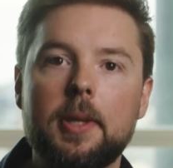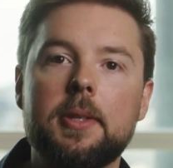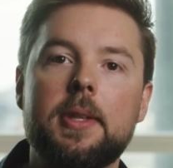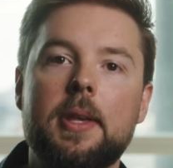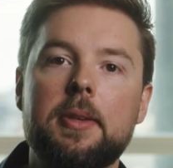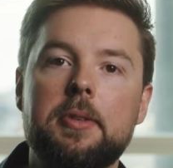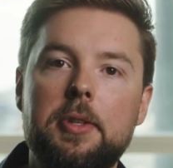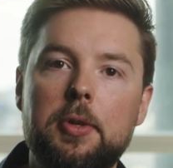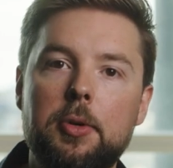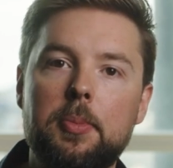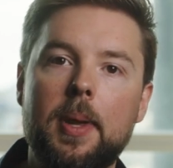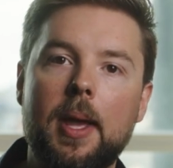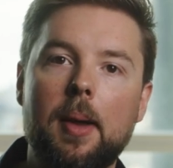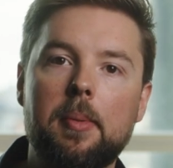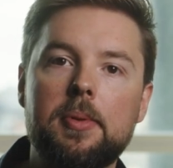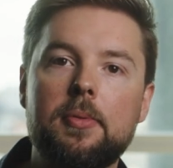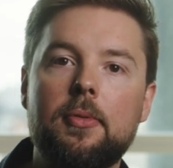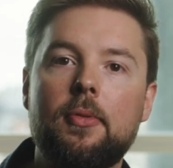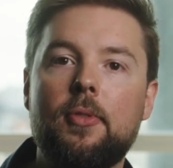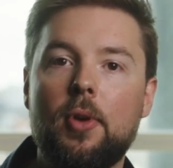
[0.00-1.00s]
because they'll still be
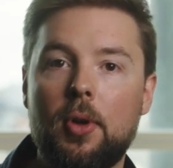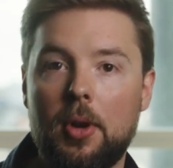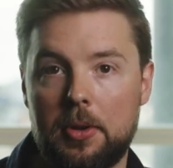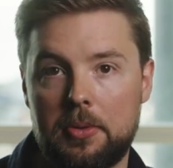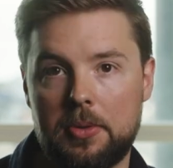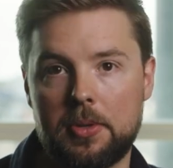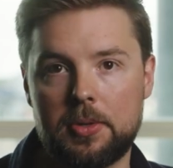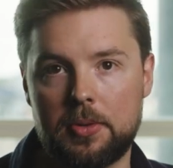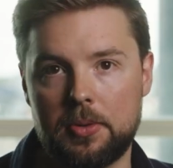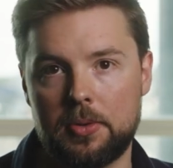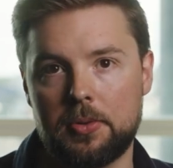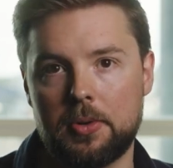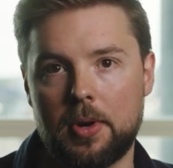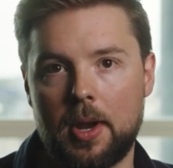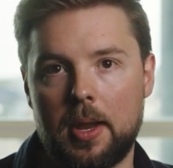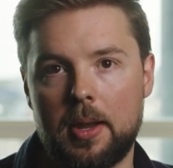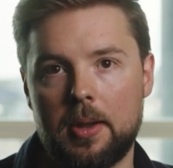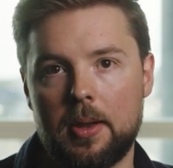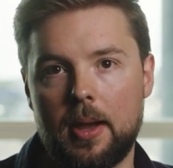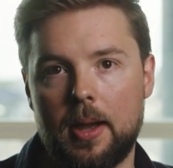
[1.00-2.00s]
able to follow the
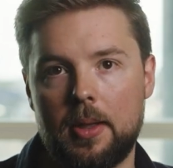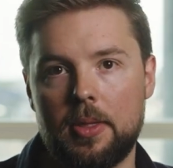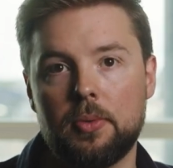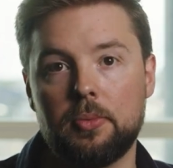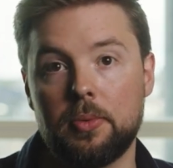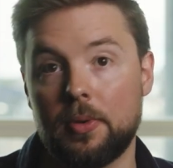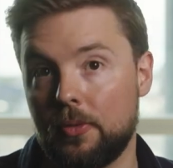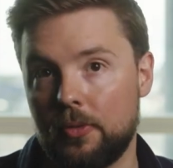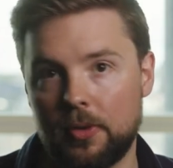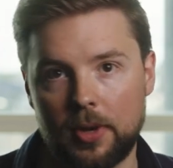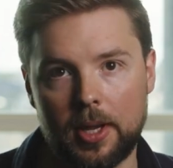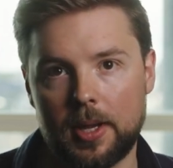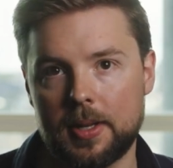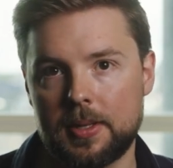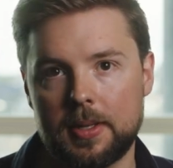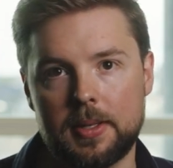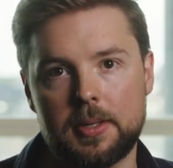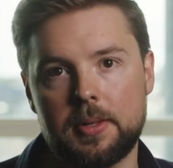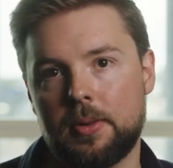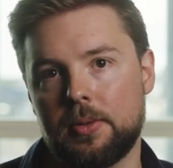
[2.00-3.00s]
story. The
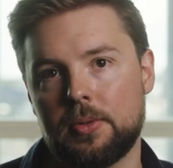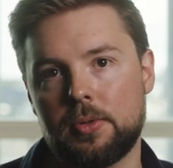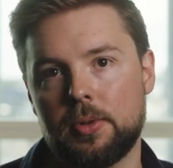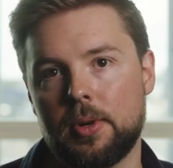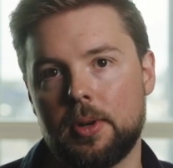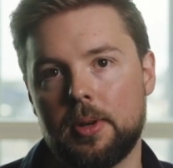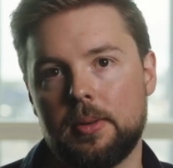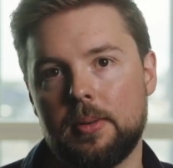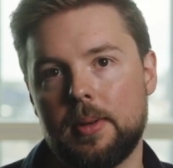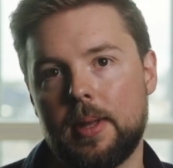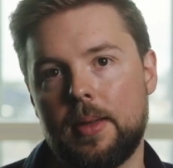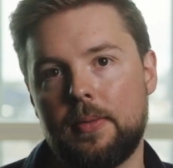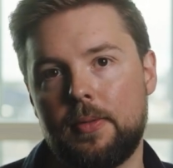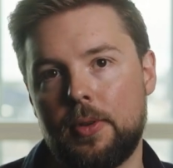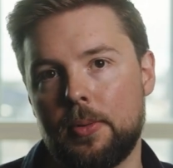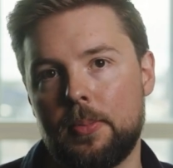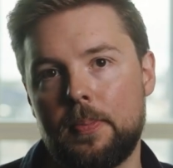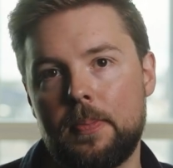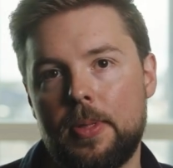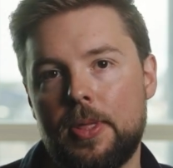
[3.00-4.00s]
reverse is not true. If
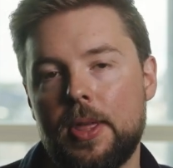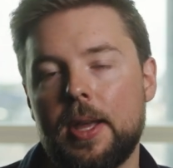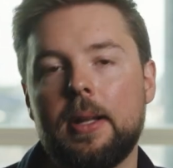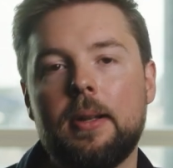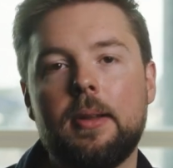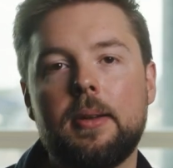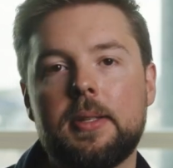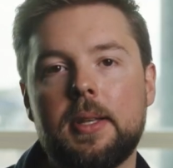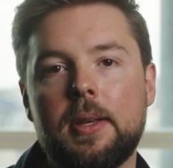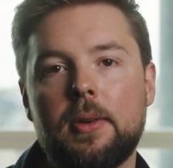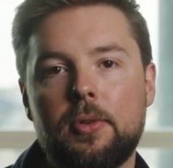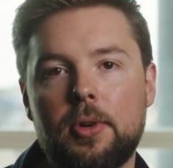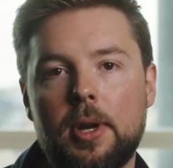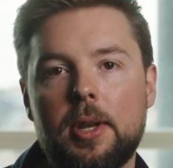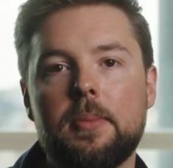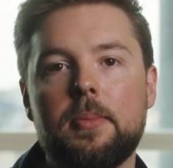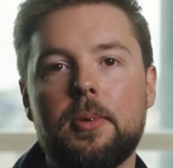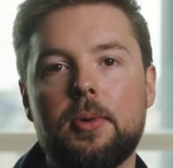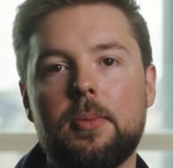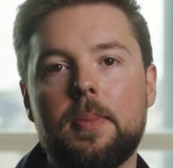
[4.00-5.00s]
your thing looks
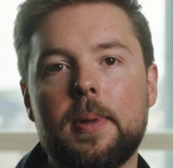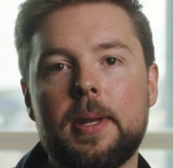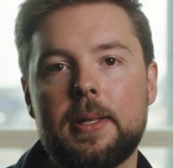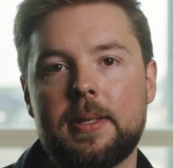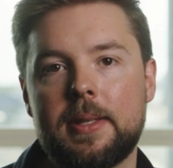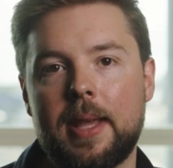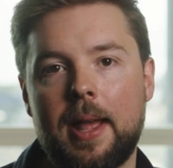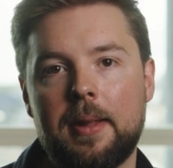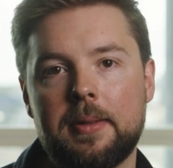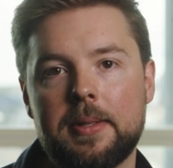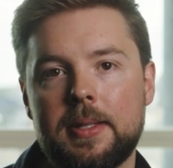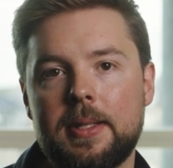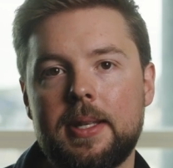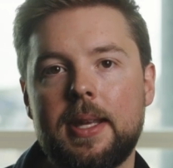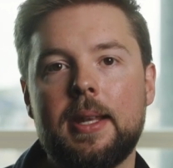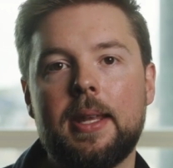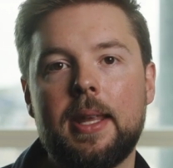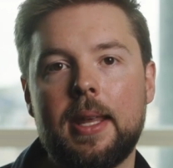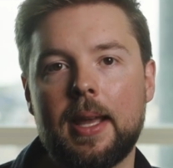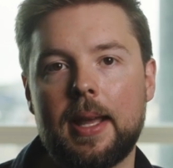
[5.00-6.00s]
incredible but it sounds
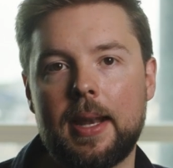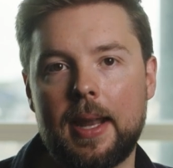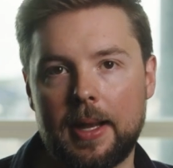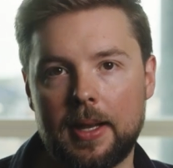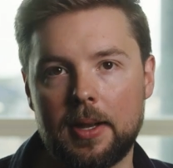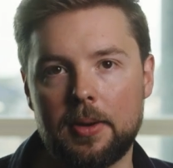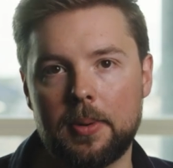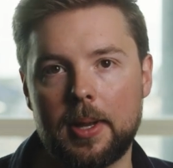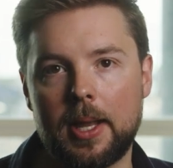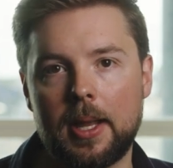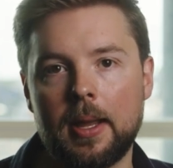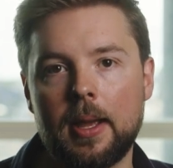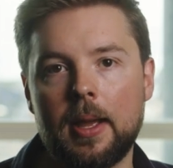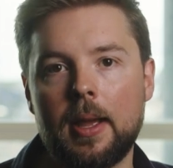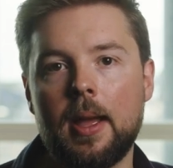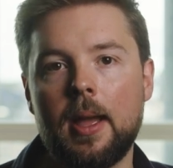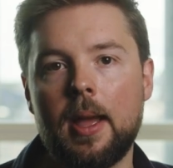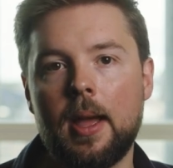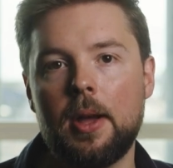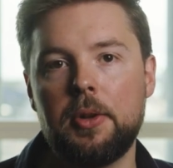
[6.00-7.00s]
tinny and echoey,
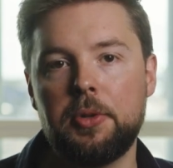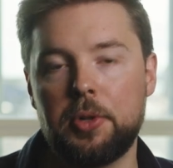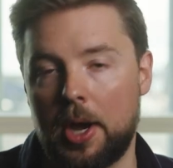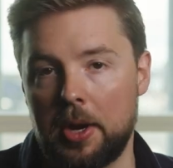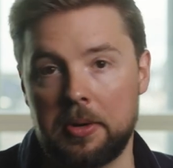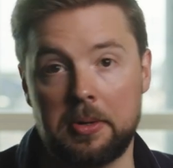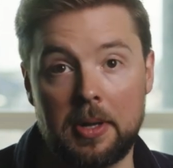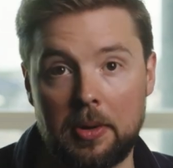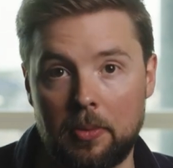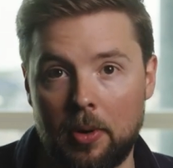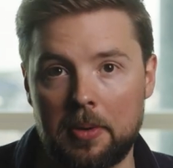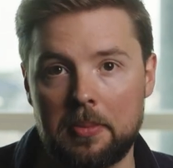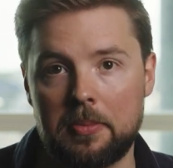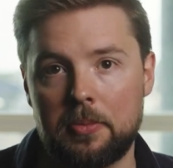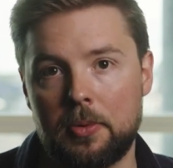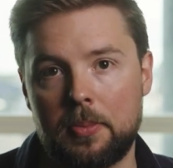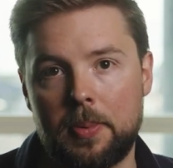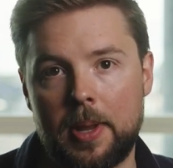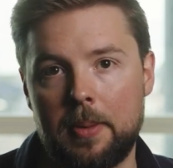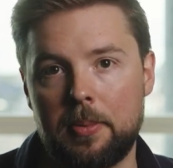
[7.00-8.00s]
not only won't,
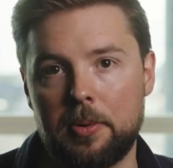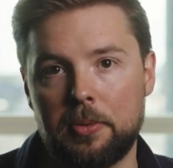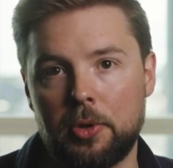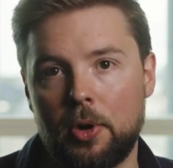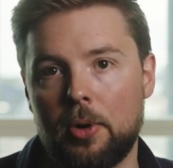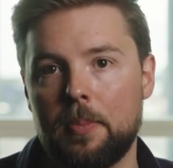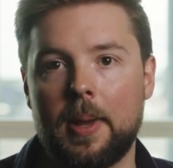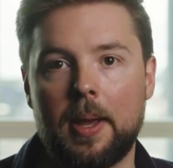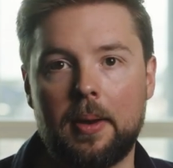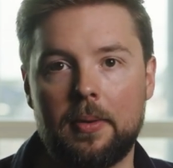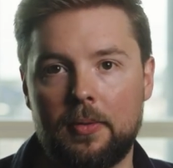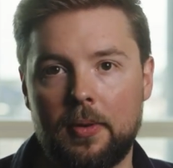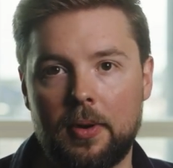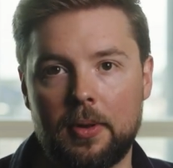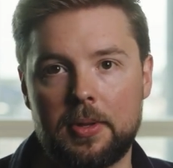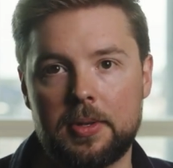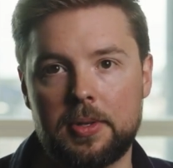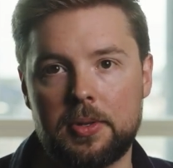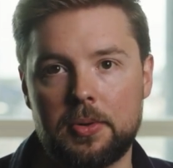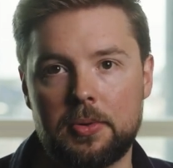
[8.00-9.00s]
will people not be able to
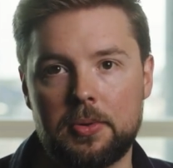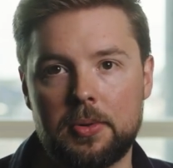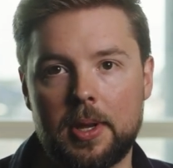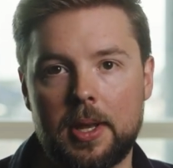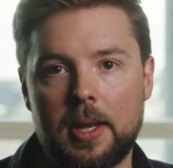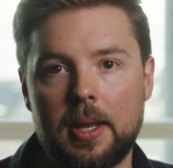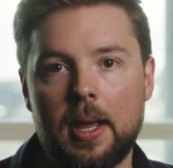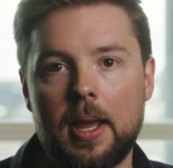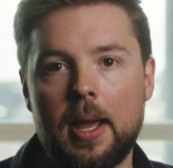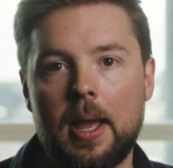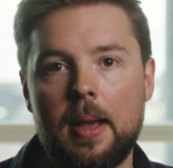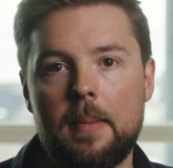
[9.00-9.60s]
follow the story,